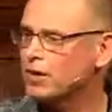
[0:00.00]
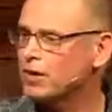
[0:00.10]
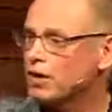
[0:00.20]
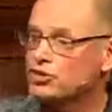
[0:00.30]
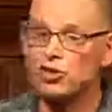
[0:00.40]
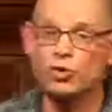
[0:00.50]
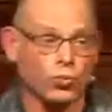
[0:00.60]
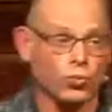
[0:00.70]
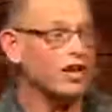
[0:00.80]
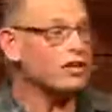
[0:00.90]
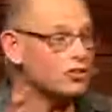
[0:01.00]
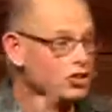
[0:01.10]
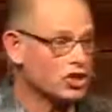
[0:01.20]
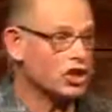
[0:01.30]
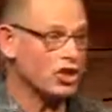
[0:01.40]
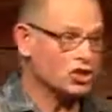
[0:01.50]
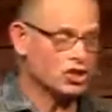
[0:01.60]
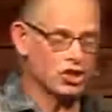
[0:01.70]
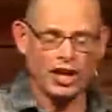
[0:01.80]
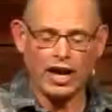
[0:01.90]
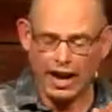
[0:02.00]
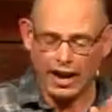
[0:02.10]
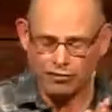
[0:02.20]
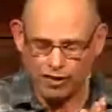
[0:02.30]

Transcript: And so we as a church have